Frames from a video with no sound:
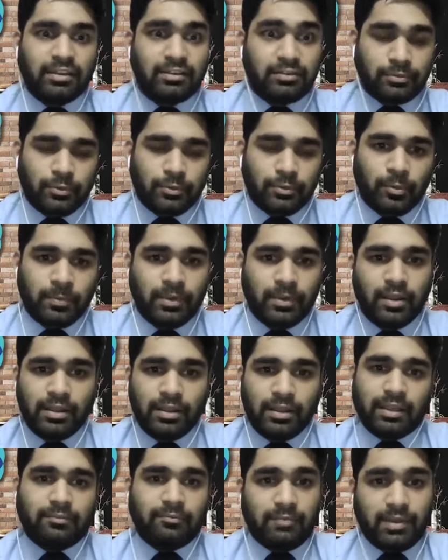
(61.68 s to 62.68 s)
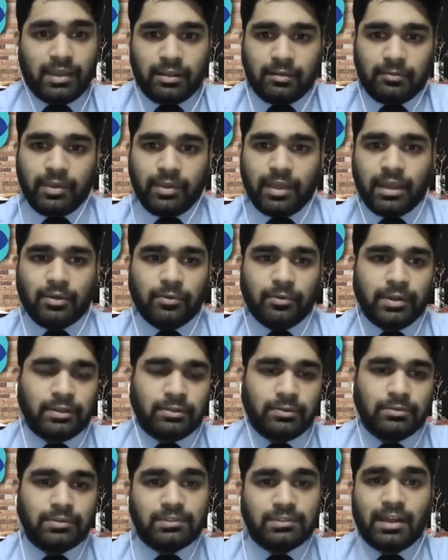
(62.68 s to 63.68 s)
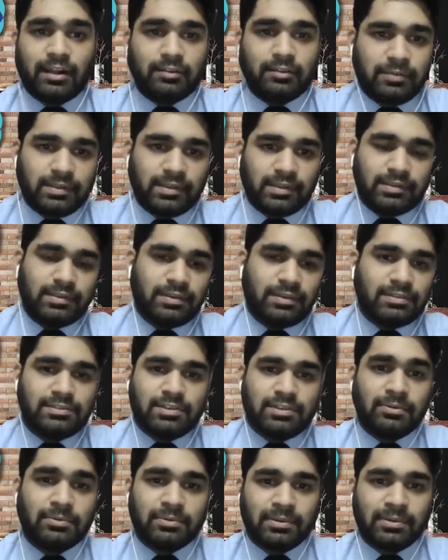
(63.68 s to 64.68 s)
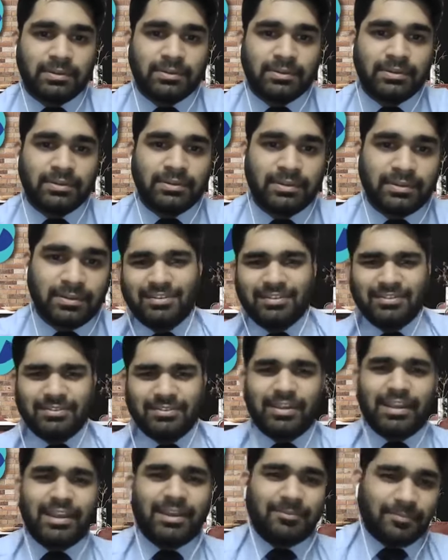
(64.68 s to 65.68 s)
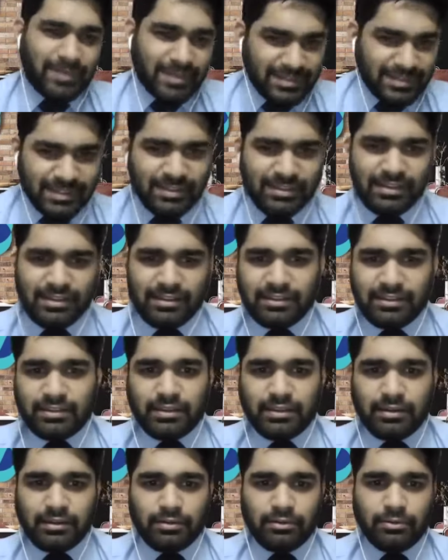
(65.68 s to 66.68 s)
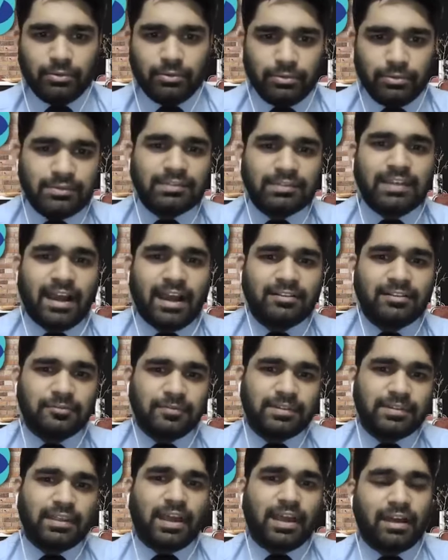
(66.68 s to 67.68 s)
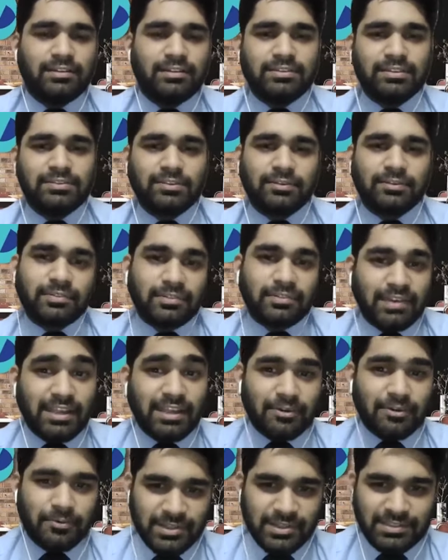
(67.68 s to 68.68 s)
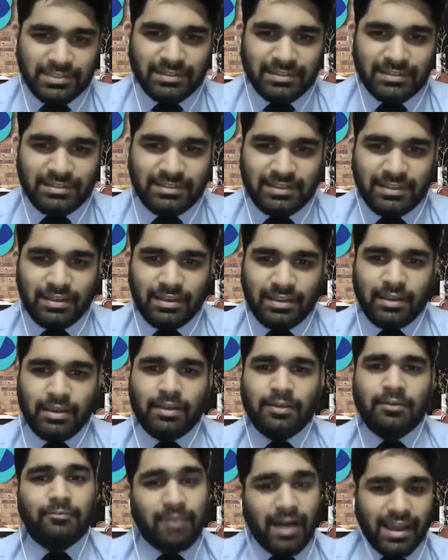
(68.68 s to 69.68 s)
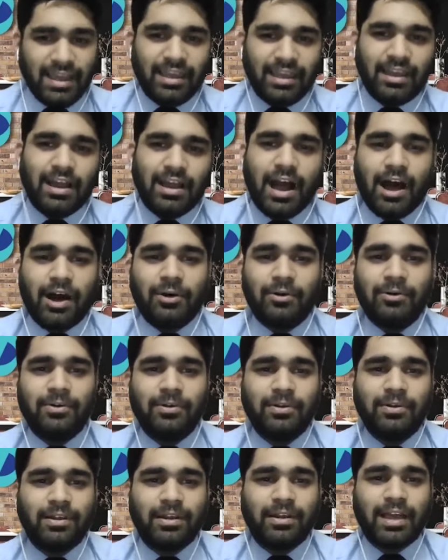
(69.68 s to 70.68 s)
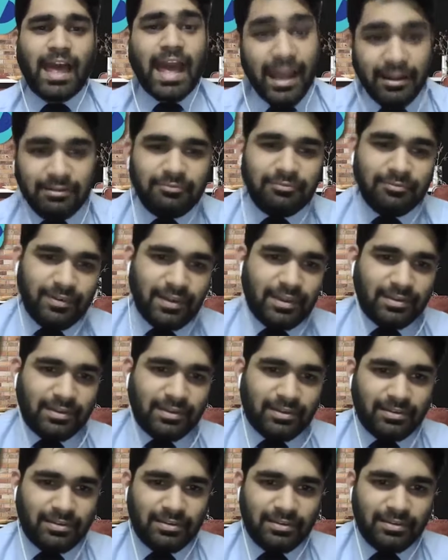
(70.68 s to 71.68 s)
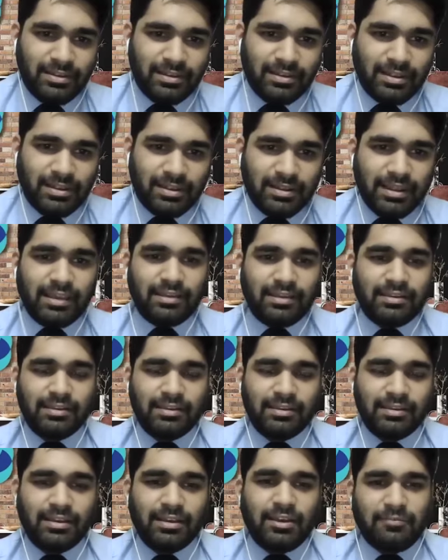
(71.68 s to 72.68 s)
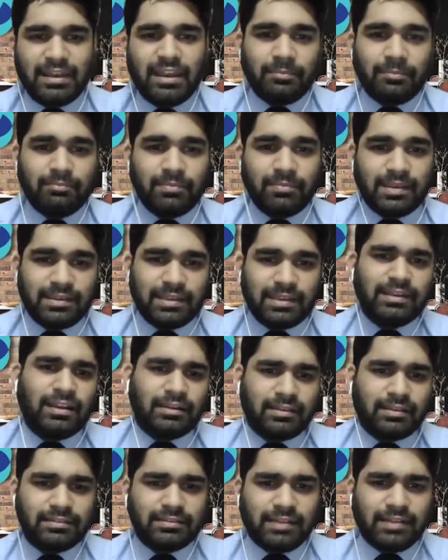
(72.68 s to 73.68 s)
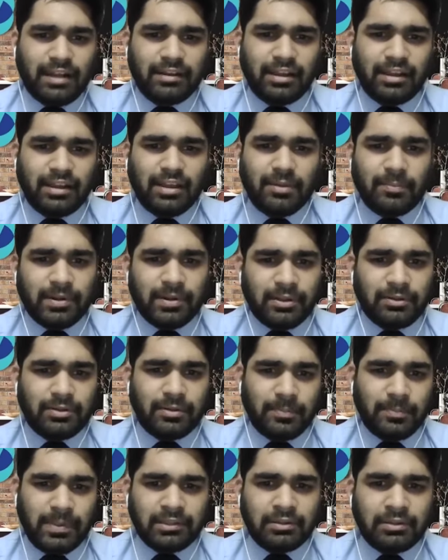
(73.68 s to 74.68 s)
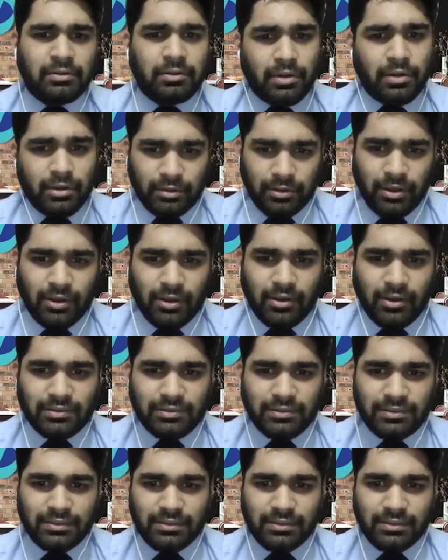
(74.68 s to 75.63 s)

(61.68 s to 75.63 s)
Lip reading: the scope, like where we are going to start with the search out. So like basically the rule starts with the answers of three questions: why, how, and where. Like when I'm basically understanding a particular patent or a clause,